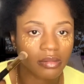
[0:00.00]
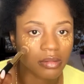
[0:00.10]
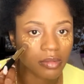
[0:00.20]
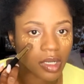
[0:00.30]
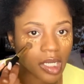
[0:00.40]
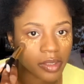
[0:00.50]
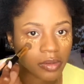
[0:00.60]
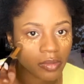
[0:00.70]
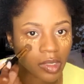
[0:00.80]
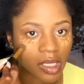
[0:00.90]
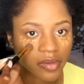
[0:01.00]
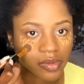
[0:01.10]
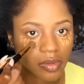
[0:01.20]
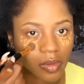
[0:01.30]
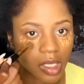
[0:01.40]
Well, I do when I have to
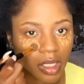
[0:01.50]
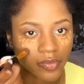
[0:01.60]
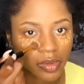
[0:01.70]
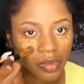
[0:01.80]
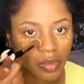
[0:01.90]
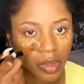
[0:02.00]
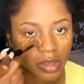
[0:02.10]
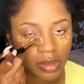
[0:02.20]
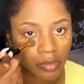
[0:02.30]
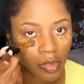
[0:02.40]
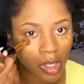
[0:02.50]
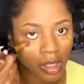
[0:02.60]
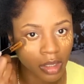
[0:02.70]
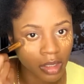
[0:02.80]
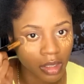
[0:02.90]
go. I have to do some
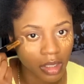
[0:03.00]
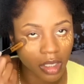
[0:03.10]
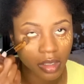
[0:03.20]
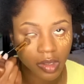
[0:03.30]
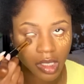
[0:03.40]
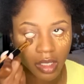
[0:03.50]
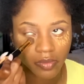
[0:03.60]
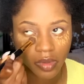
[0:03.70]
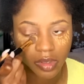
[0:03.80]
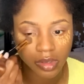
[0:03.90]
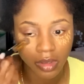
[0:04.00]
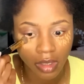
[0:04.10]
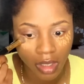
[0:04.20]
work, like when I have work to do.